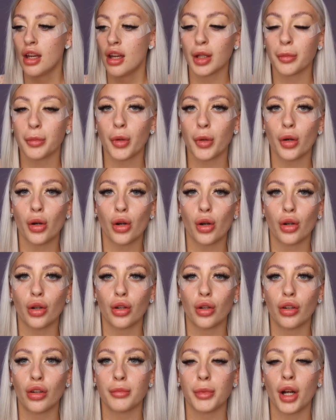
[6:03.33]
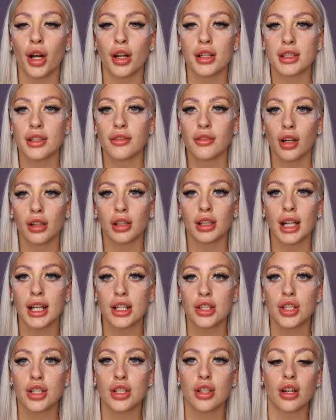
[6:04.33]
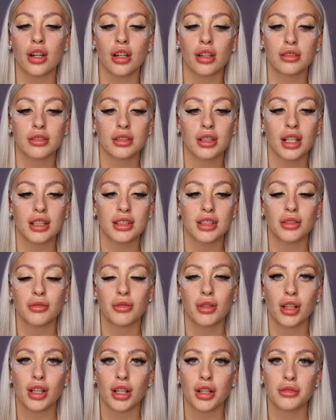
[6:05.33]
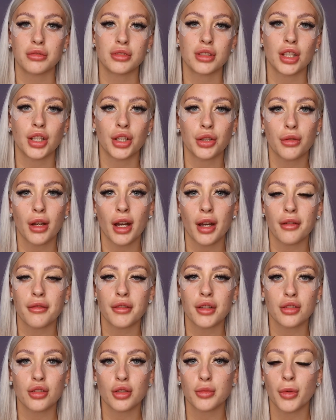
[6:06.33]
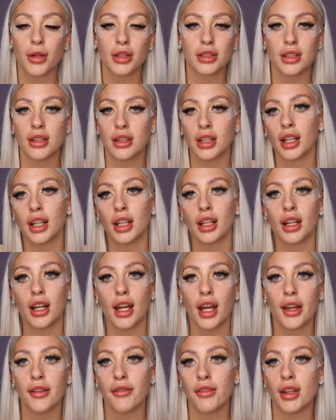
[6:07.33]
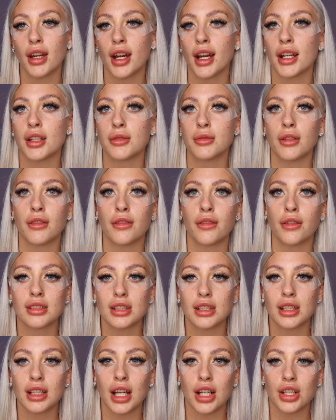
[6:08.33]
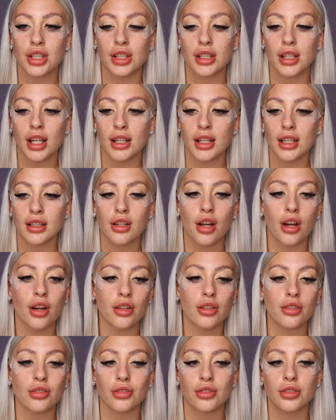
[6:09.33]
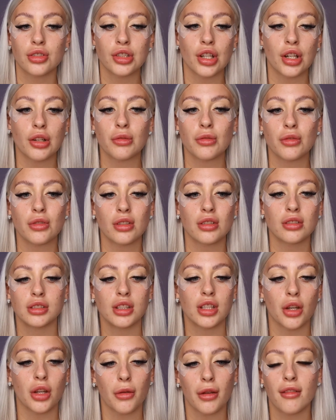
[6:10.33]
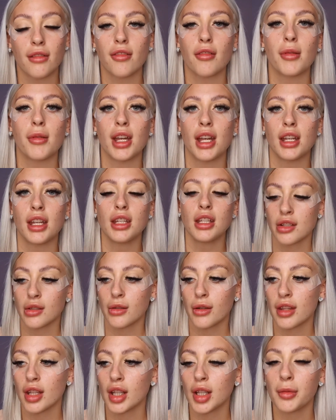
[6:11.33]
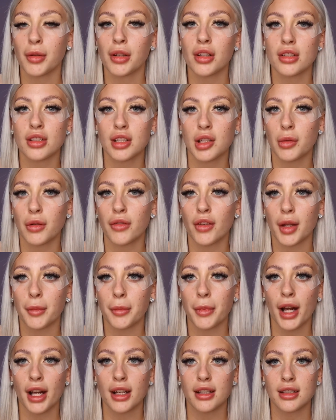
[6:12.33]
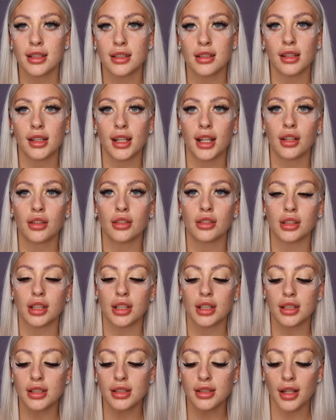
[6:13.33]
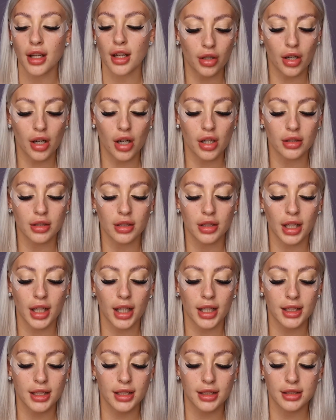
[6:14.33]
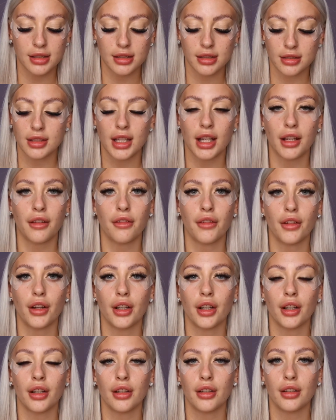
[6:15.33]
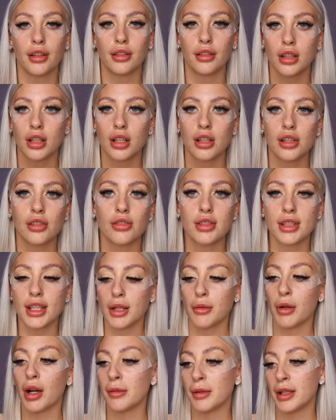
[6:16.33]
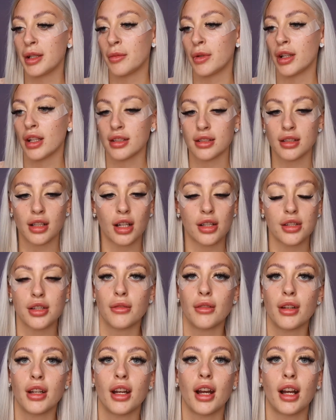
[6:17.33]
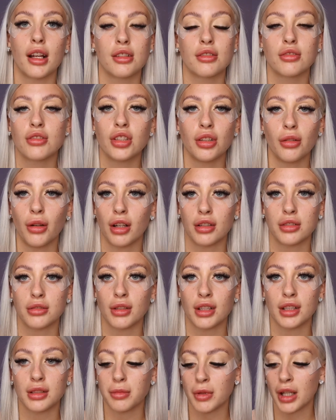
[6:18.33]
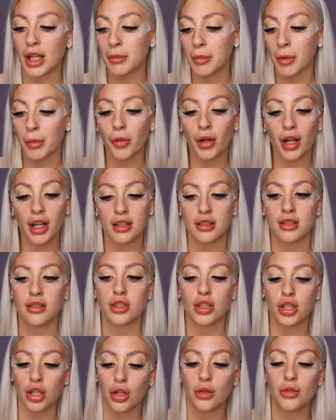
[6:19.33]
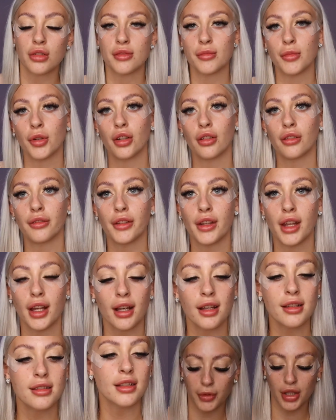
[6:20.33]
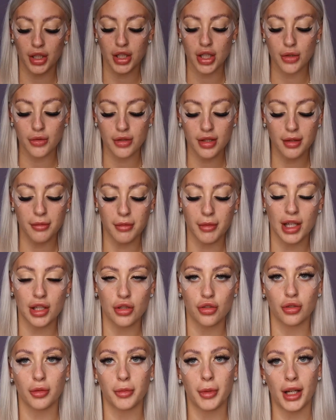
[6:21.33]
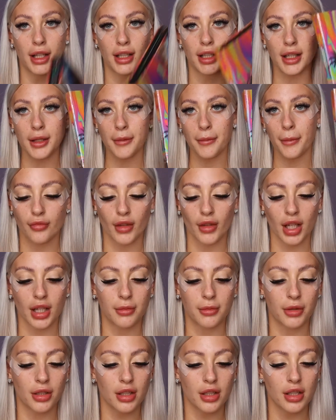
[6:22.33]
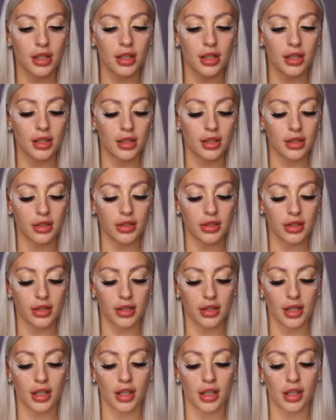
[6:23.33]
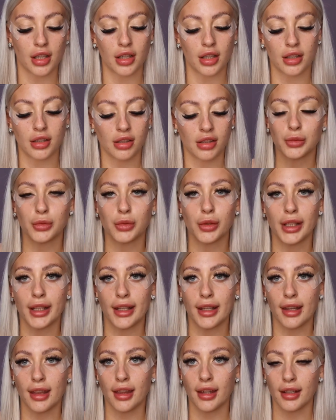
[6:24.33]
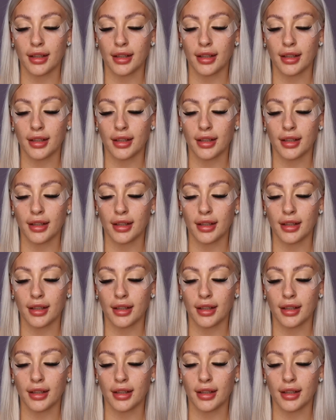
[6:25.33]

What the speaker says: but because I've got lashes on, I don't want to go too heavy just because I think heavy eyes with lashes like this on just don't do it for me. So I think I'm going to stick with like pastel-y colours on like different... You'll see what I mean when I start doing it. It's too hard to explain, my brain's too small for this. I'm going to use the Mitchell palette and I'm going to start with...